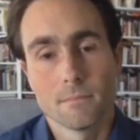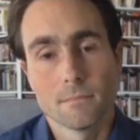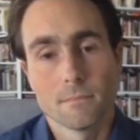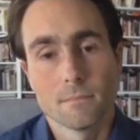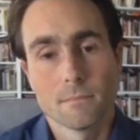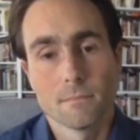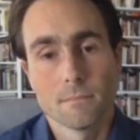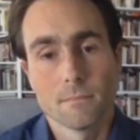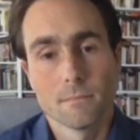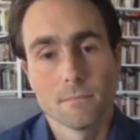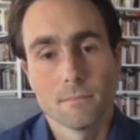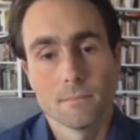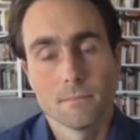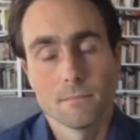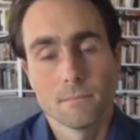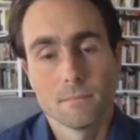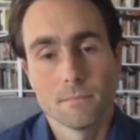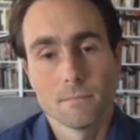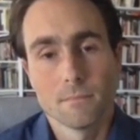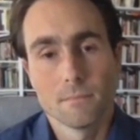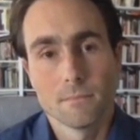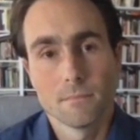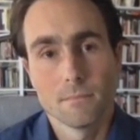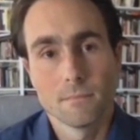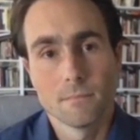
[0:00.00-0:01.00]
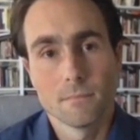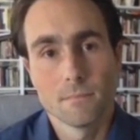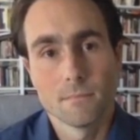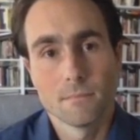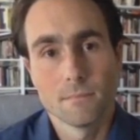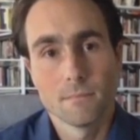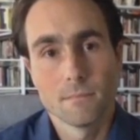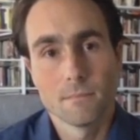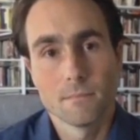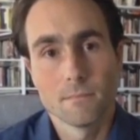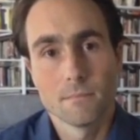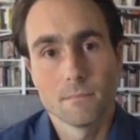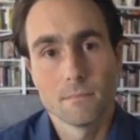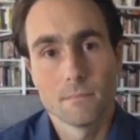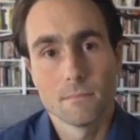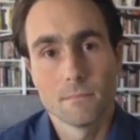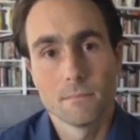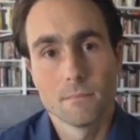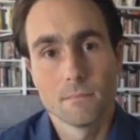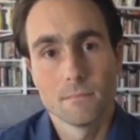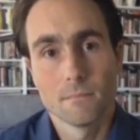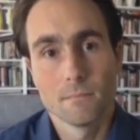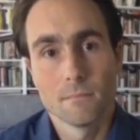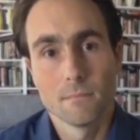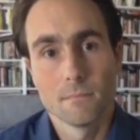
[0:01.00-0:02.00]

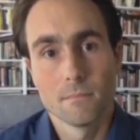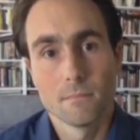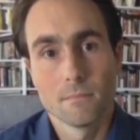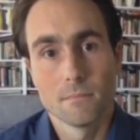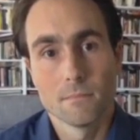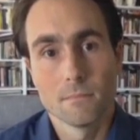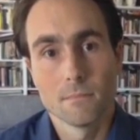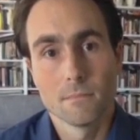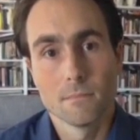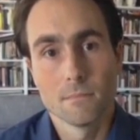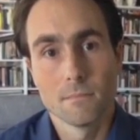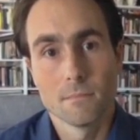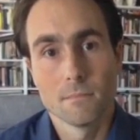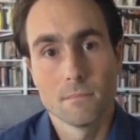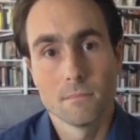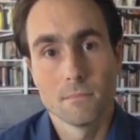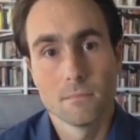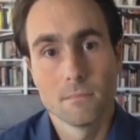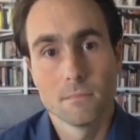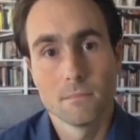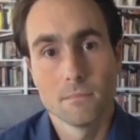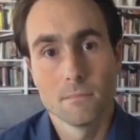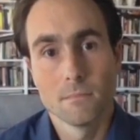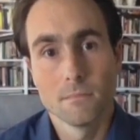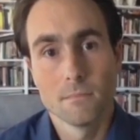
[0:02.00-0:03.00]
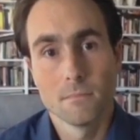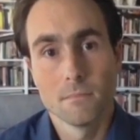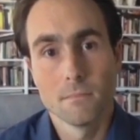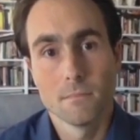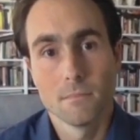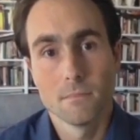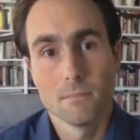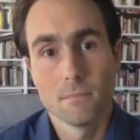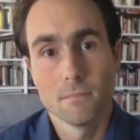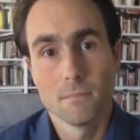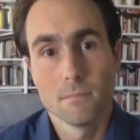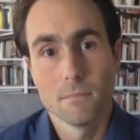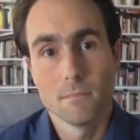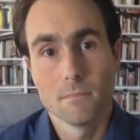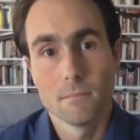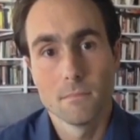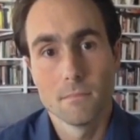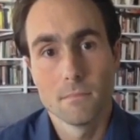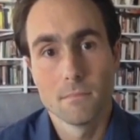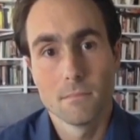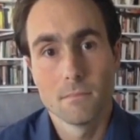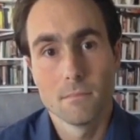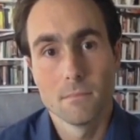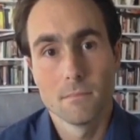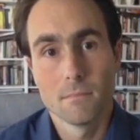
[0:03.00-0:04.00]

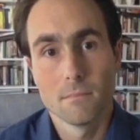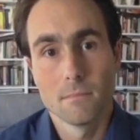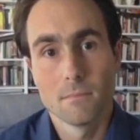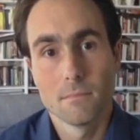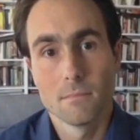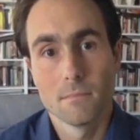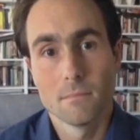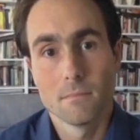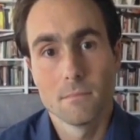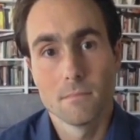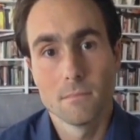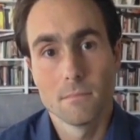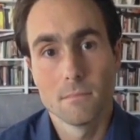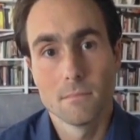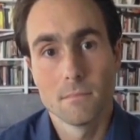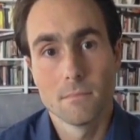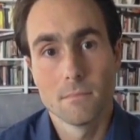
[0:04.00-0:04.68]
(not speaking)